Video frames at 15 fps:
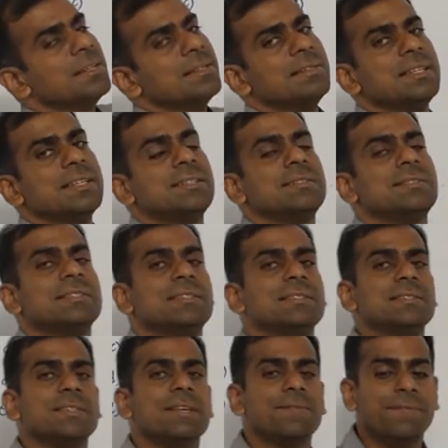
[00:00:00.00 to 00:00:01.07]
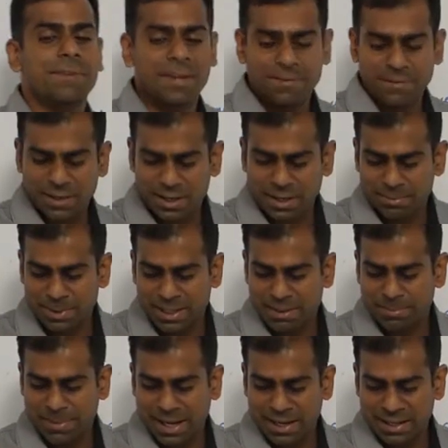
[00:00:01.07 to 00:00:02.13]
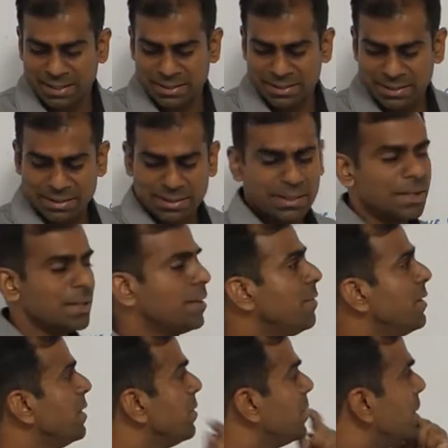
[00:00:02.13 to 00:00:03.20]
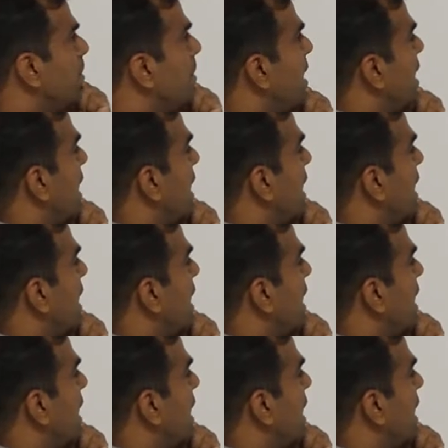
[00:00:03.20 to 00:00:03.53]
Since it is a favorable balance, we would be